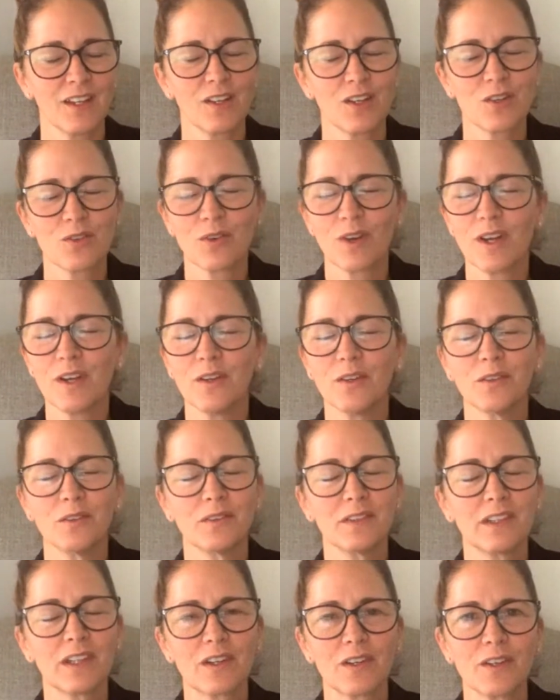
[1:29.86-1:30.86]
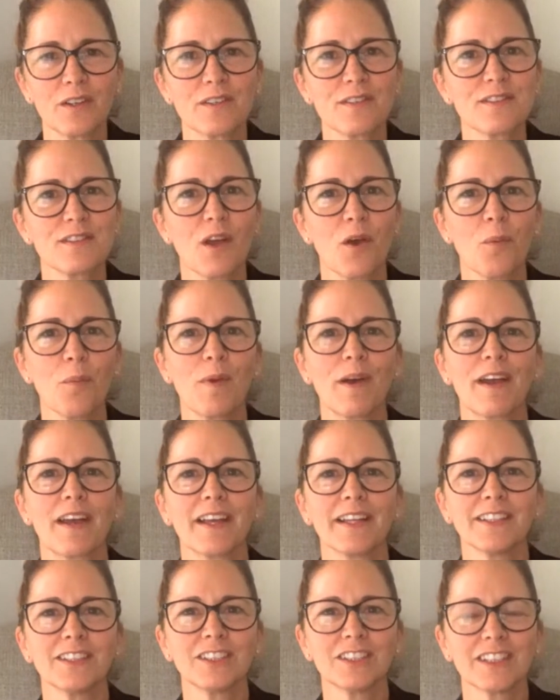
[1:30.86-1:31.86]
grown, learned so
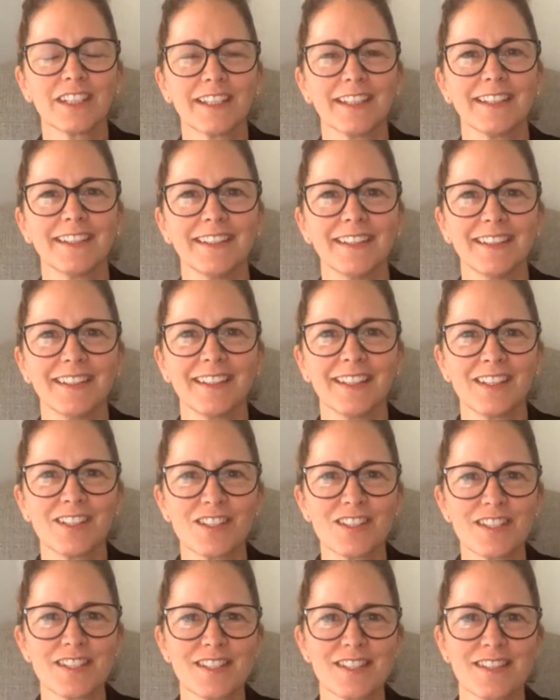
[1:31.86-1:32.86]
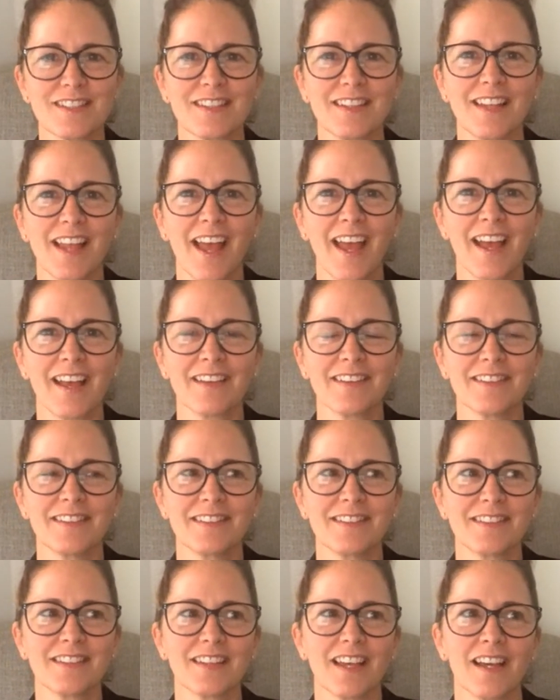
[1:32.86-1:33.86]
much, and and just
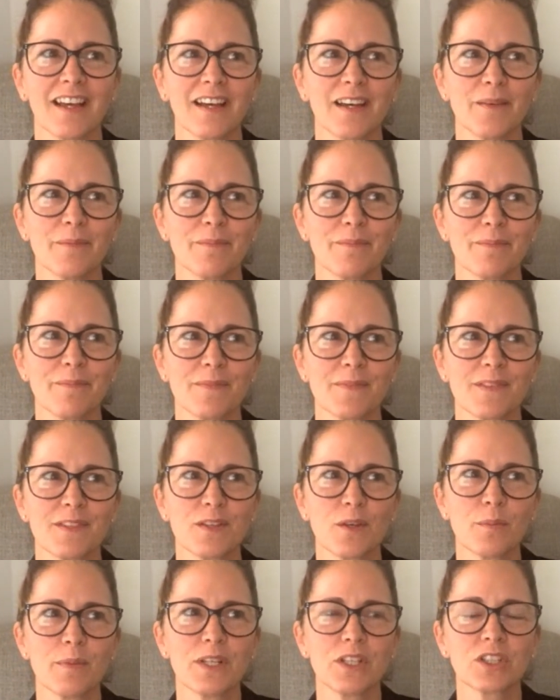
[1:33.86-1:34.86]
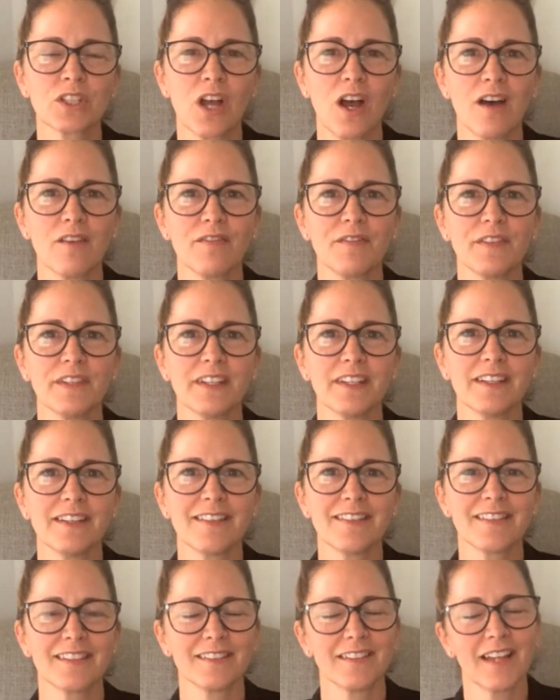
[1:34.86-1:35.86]
has um, so much
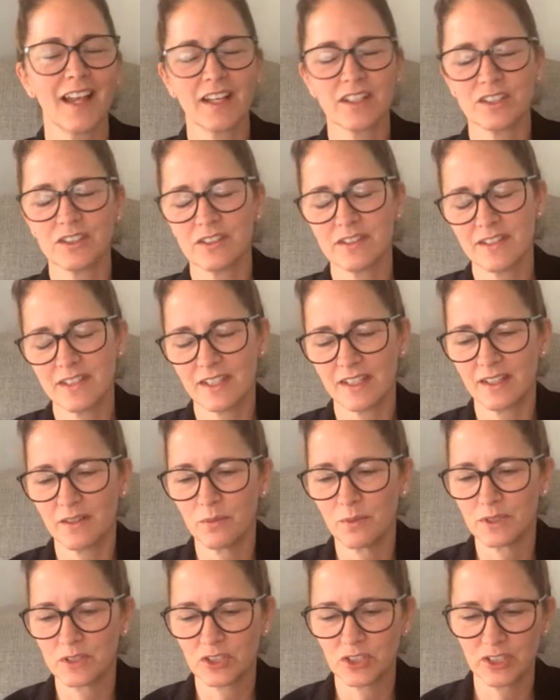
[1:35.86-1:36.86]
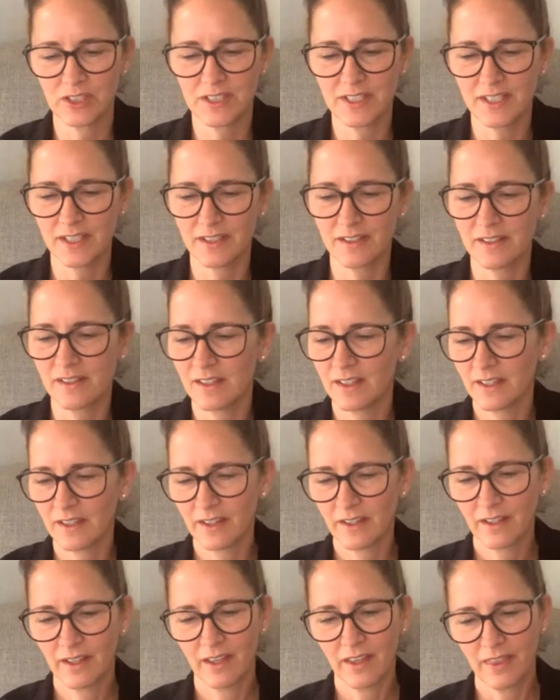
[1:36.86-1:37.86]
confidence. And as you see, when she did
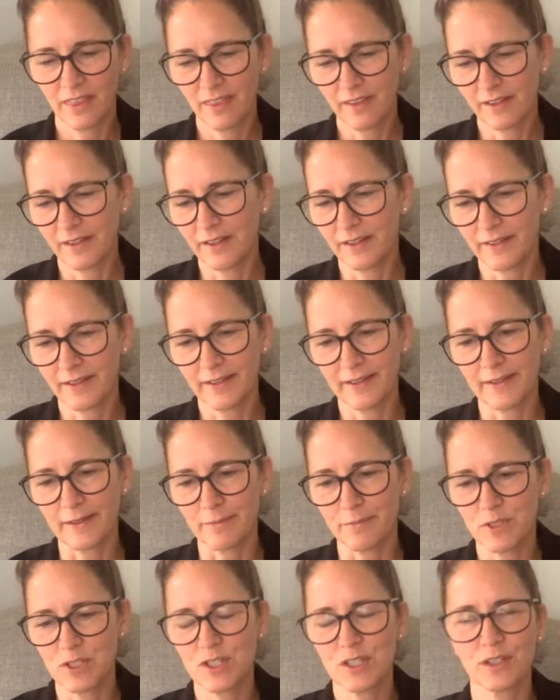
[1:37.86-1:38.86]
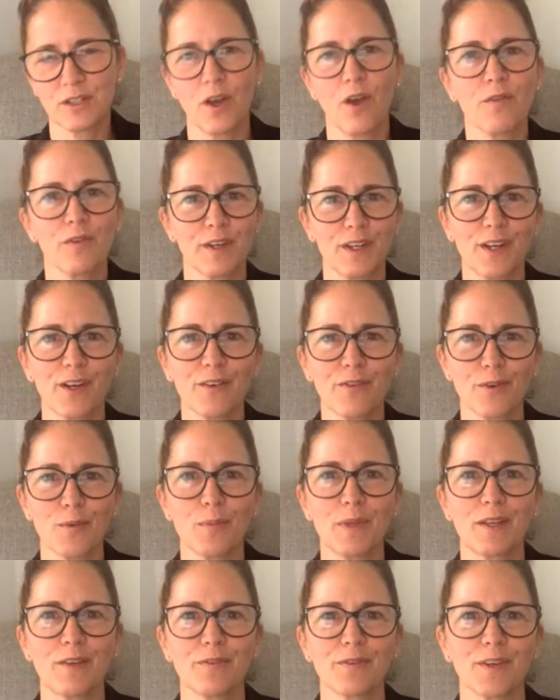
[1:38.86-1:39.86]
the, um, she took over here for
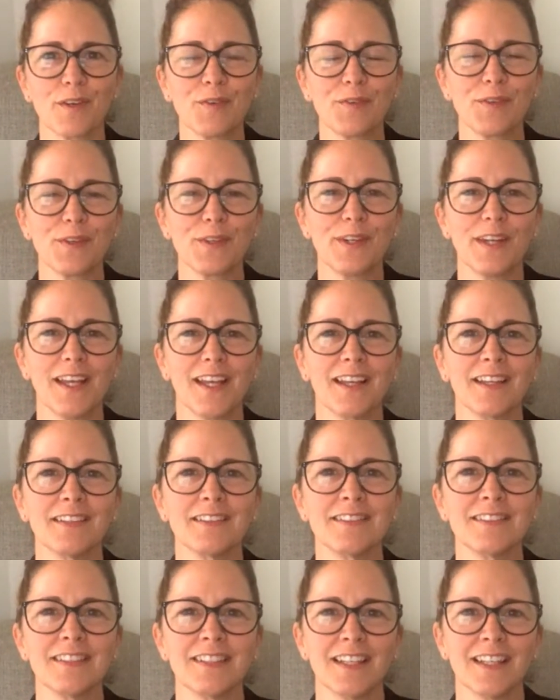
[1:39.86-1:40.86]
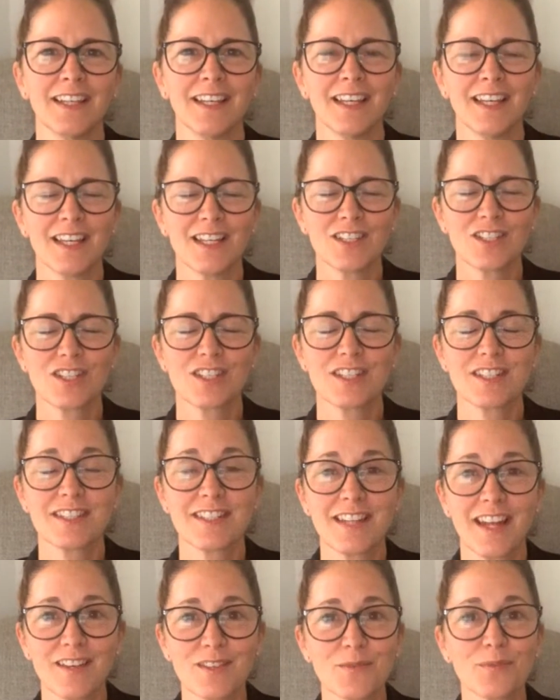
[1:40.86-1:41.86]
me for a few days. She
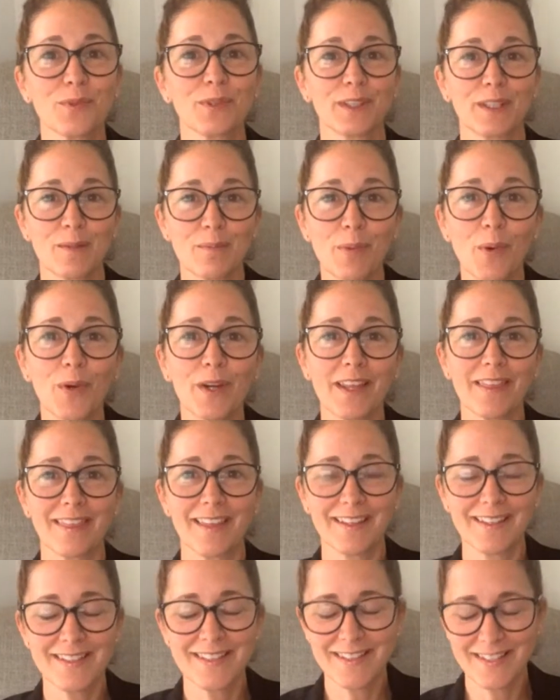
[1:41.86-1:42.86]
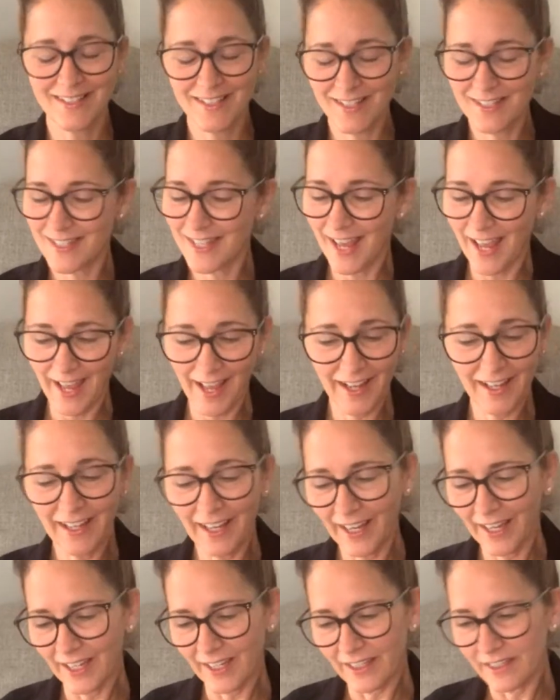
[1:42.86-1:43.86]
just has really important things to say
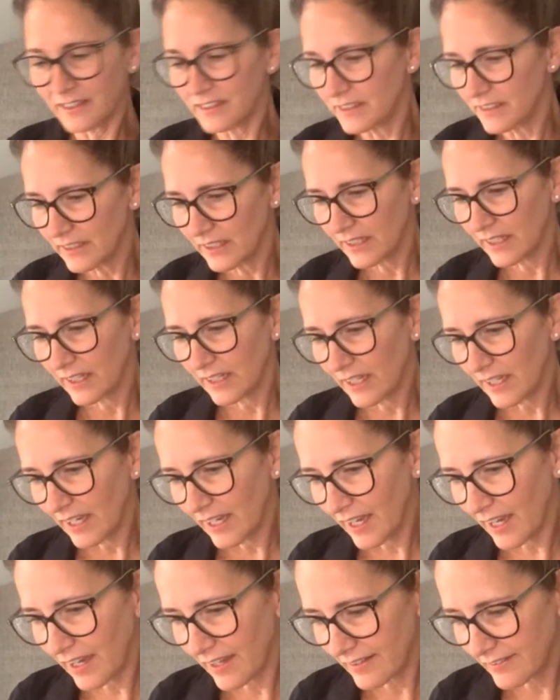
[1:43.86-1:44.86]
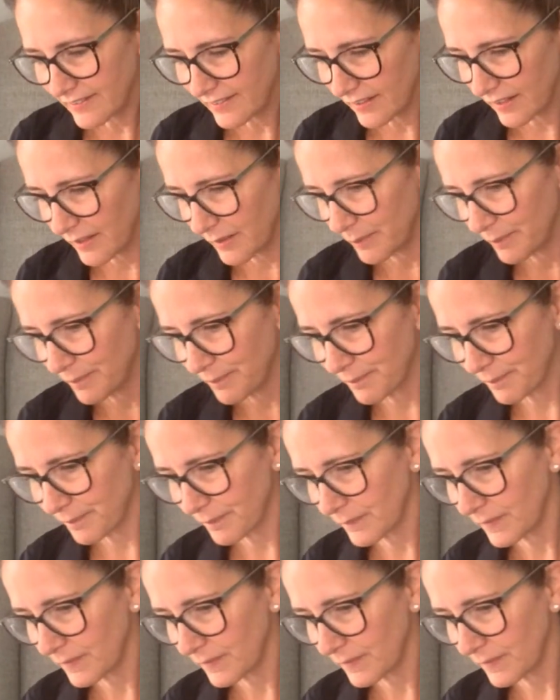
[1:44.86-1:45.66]
and has um,